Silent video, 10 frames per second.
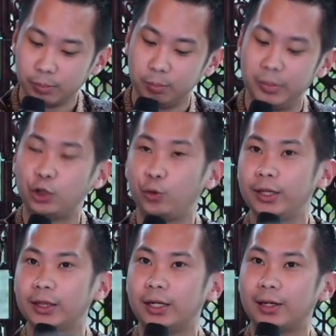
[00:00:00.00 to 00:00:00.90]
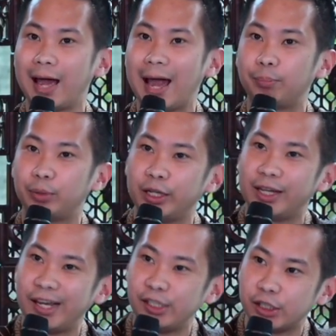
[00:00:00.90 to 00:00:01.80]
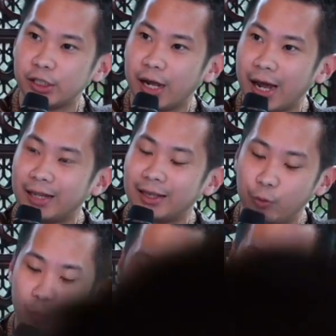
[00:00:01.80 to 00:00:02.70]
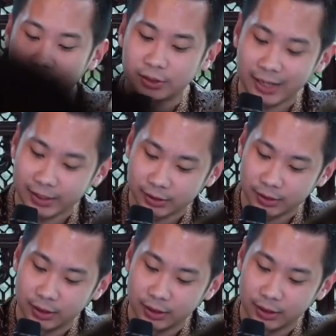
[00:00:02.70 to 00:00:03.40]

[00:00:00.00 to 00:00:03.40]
between the application and the web access.